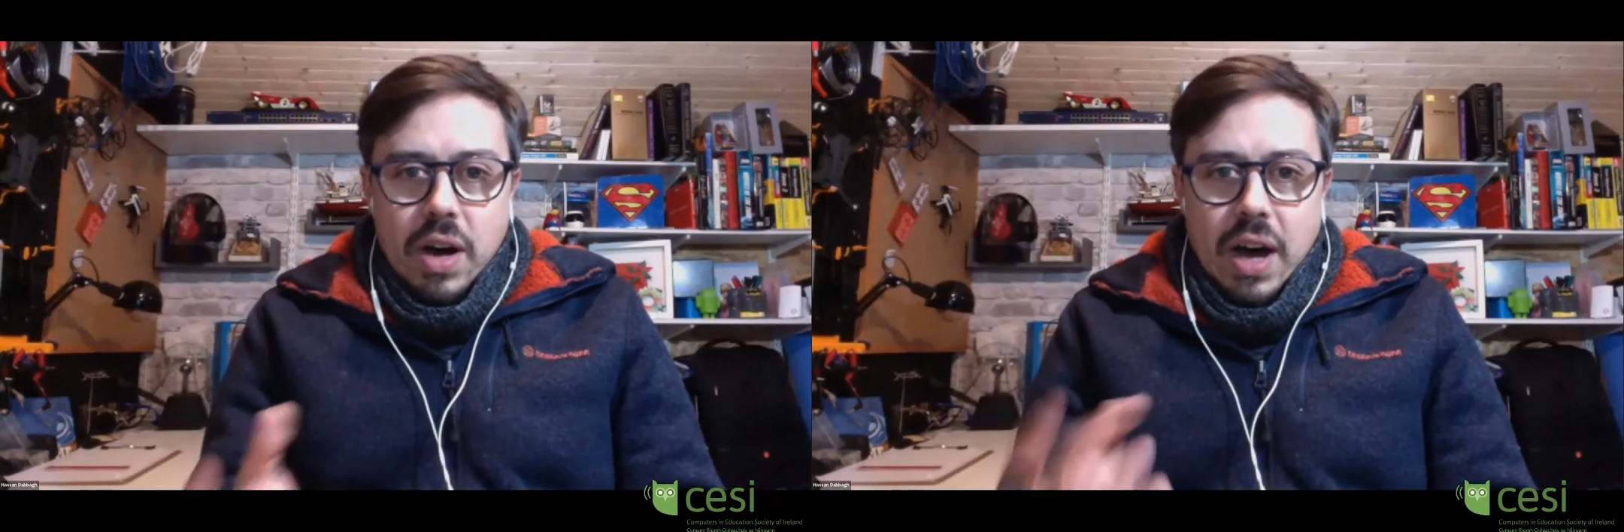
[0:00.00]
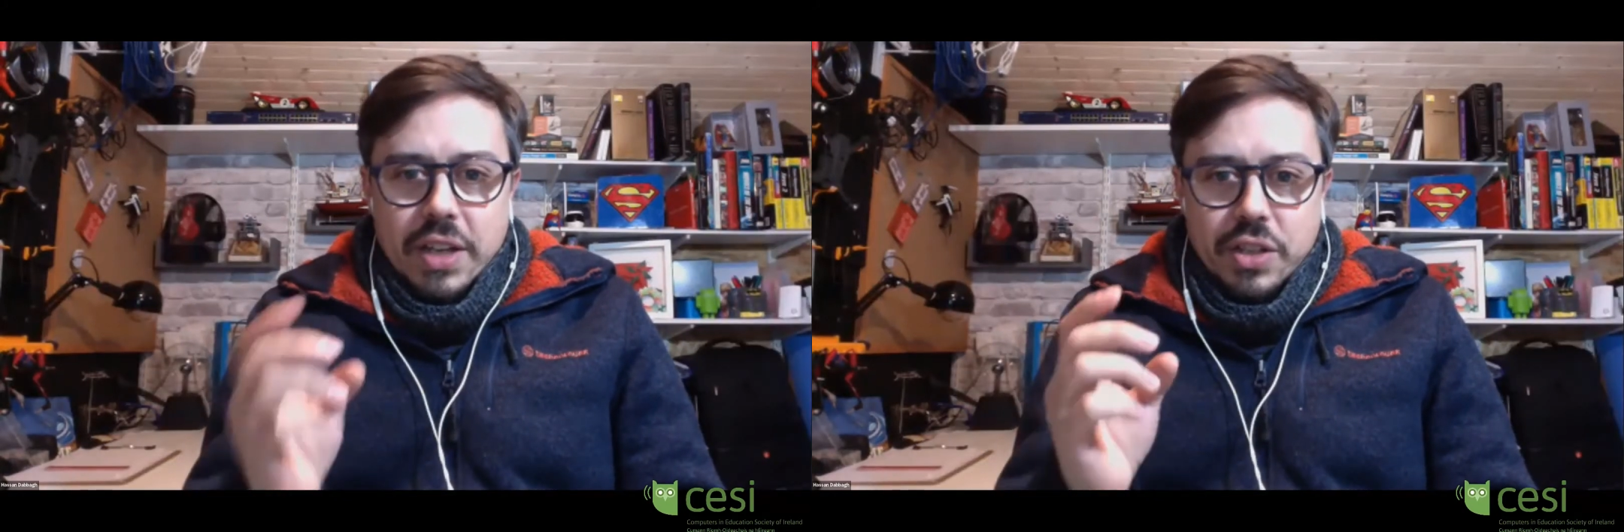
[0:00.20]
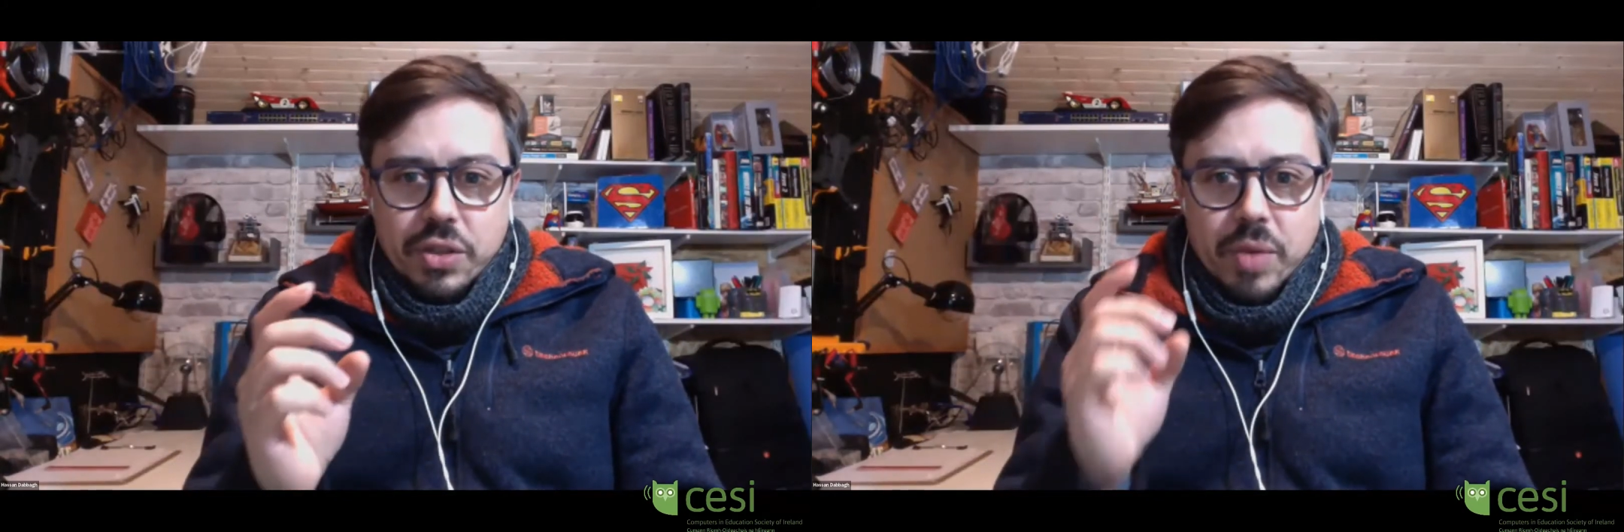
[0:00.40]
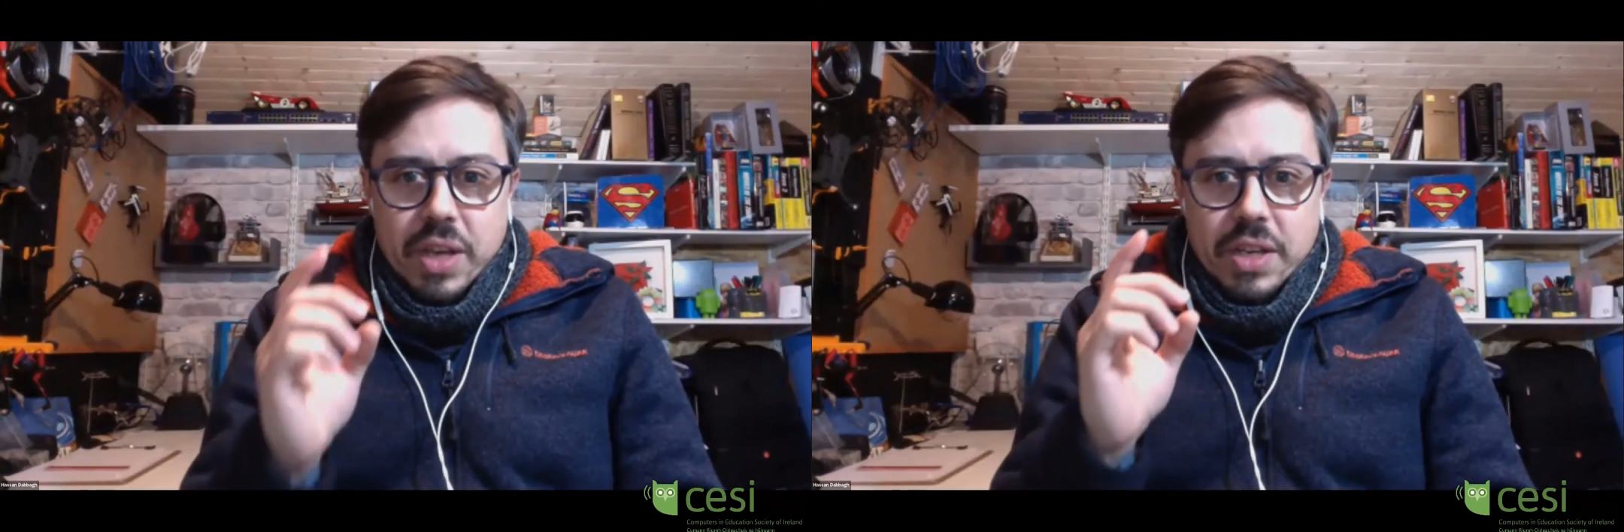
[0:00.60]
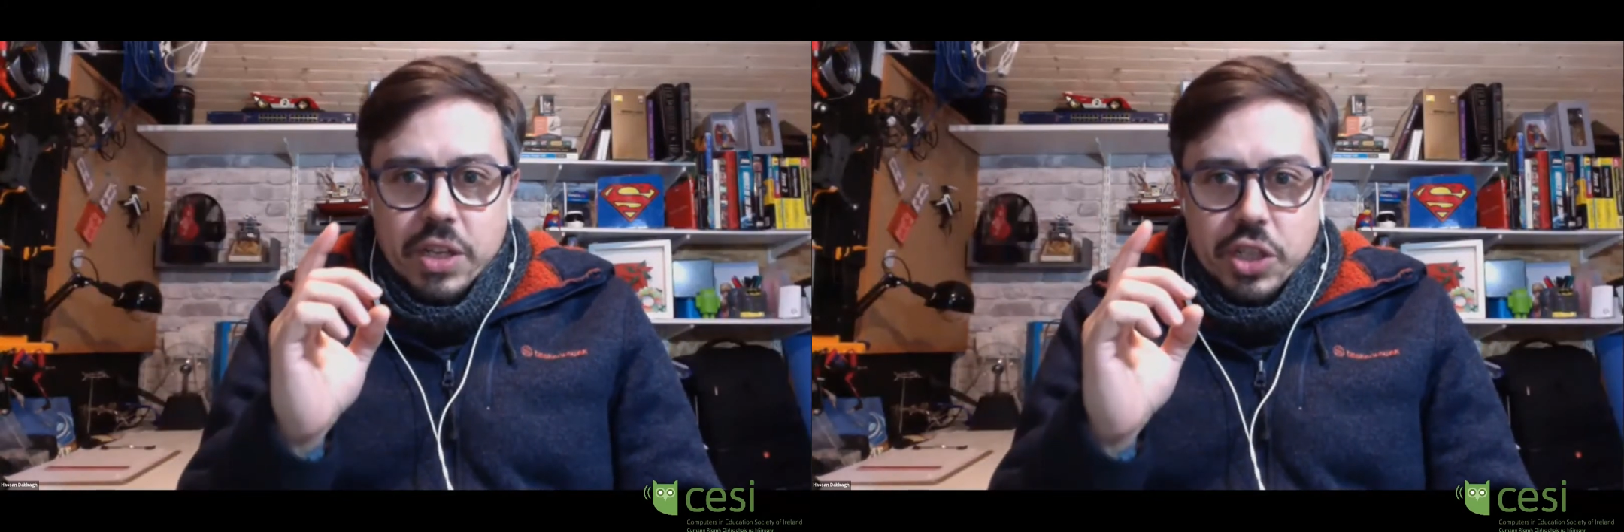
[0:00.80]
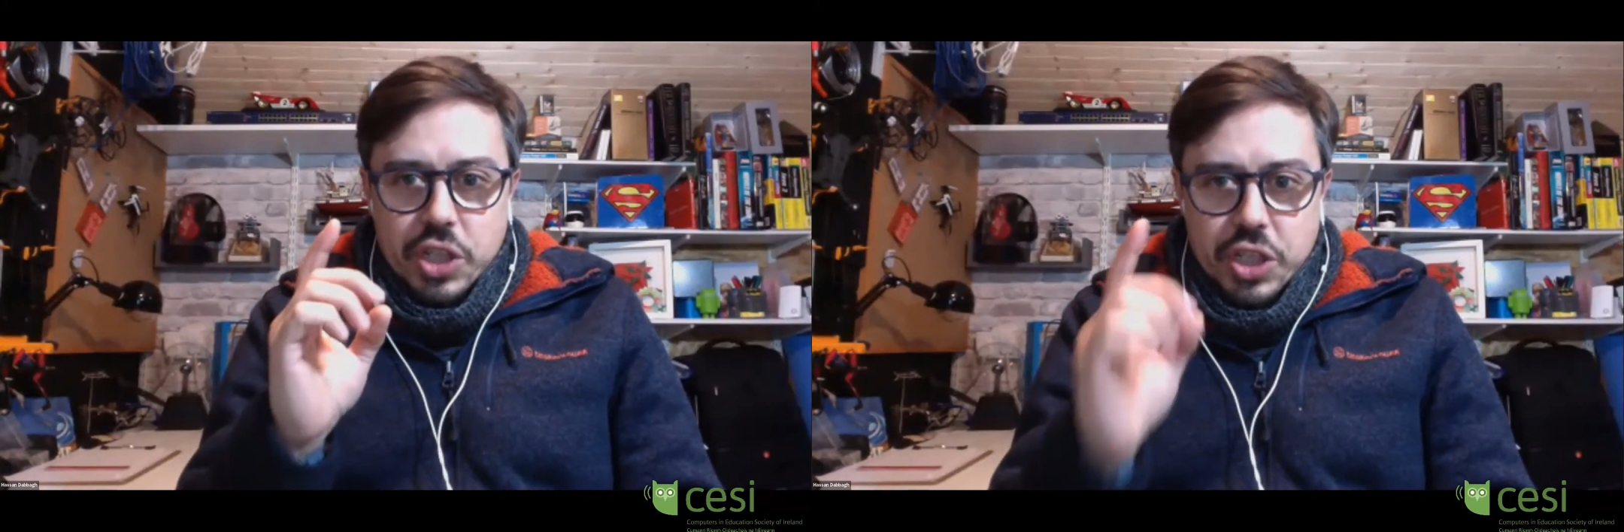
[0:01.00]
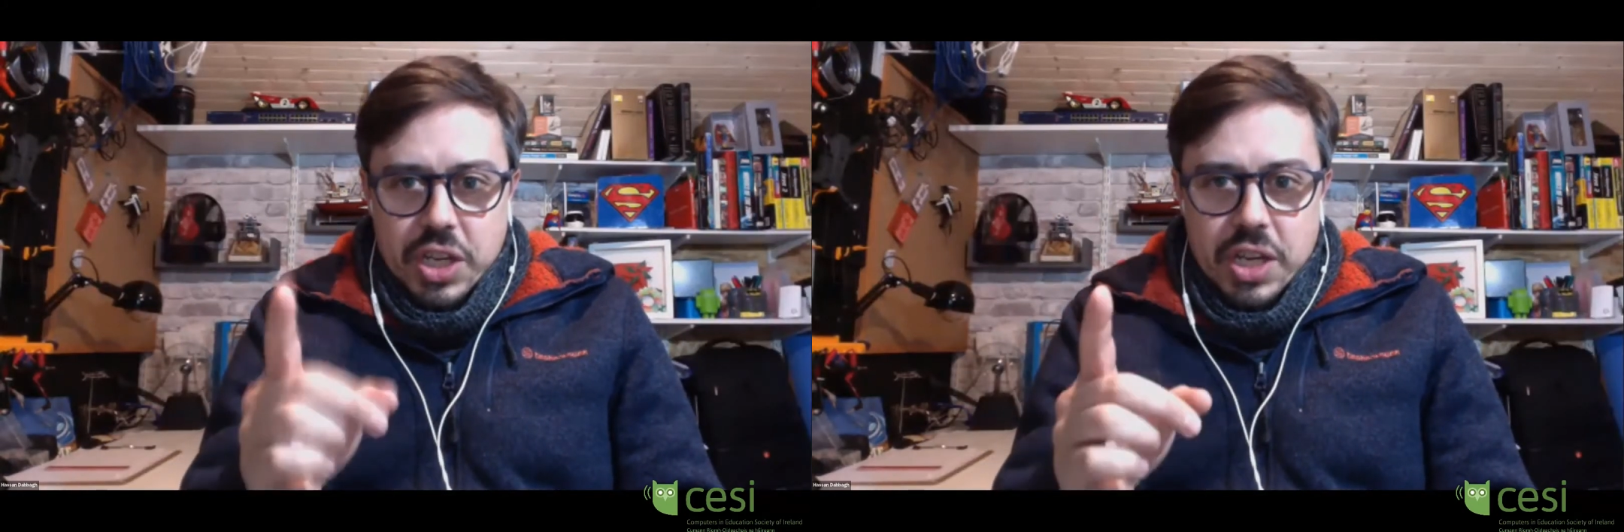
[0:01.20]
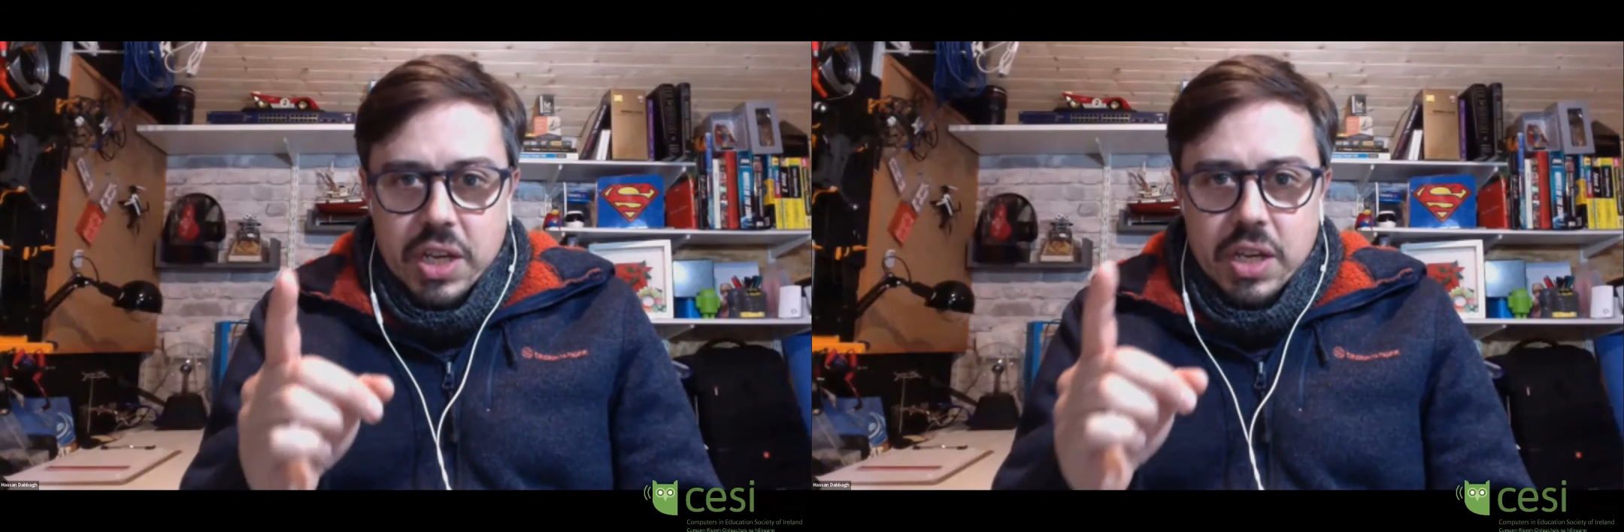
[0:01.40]
I just went,
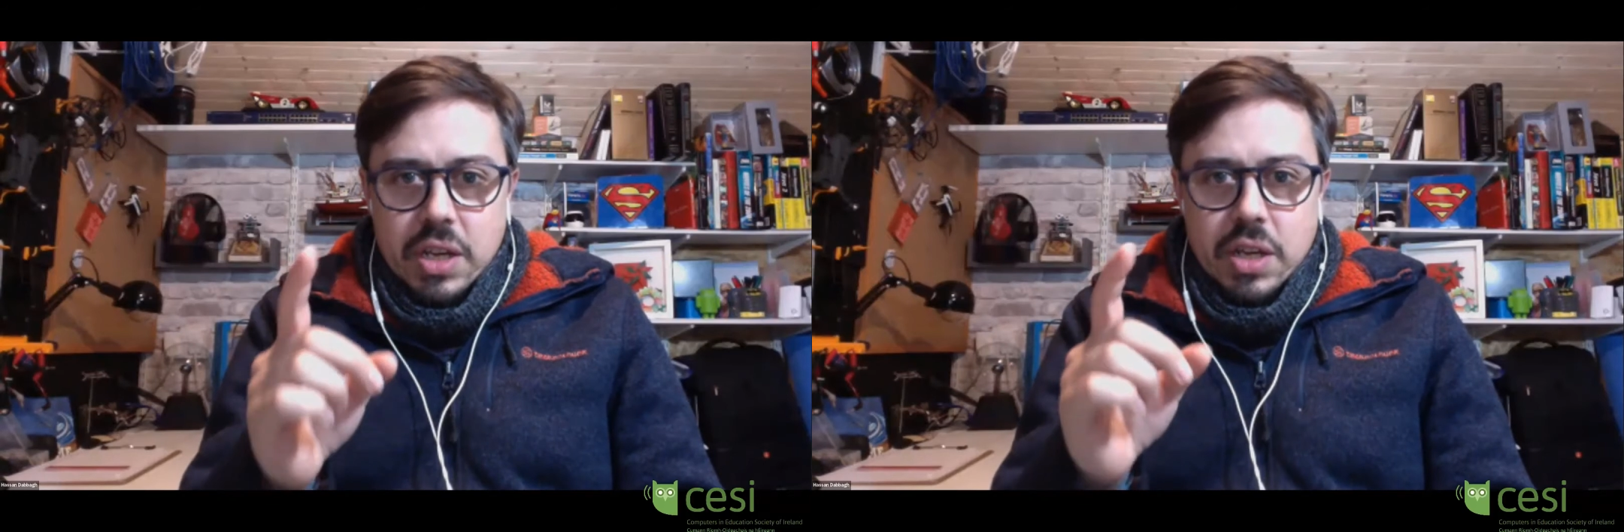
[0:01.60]
she